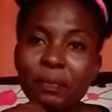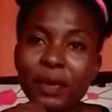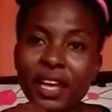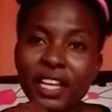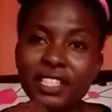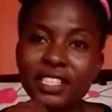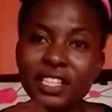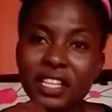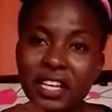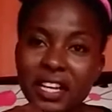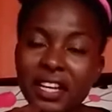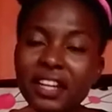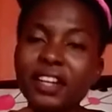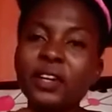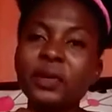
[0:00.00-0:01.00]
page
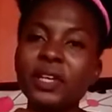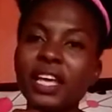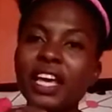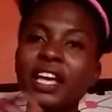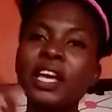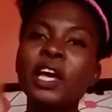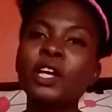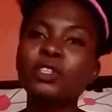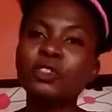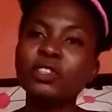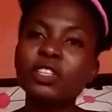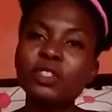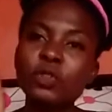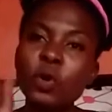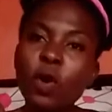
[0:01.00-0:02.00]
here, okay? So
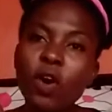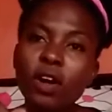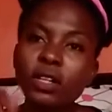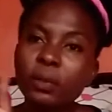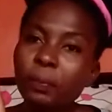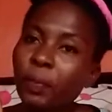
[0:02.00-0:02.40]
just go on,